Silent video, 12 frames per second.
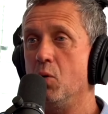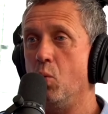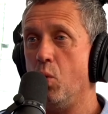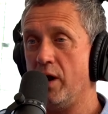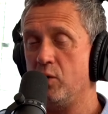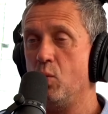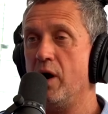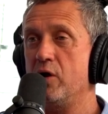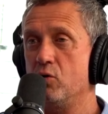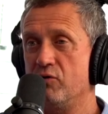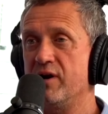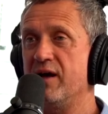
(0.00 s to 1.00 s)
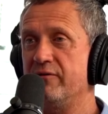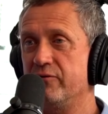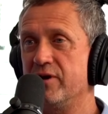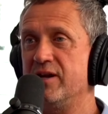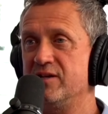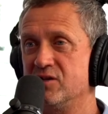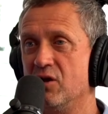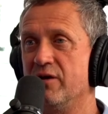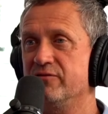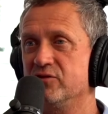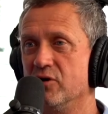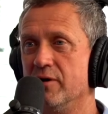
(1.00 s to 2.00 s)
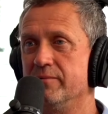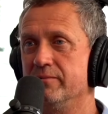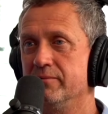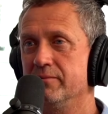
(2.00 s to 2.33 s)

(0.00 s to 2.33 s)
one way or another in his lifetime.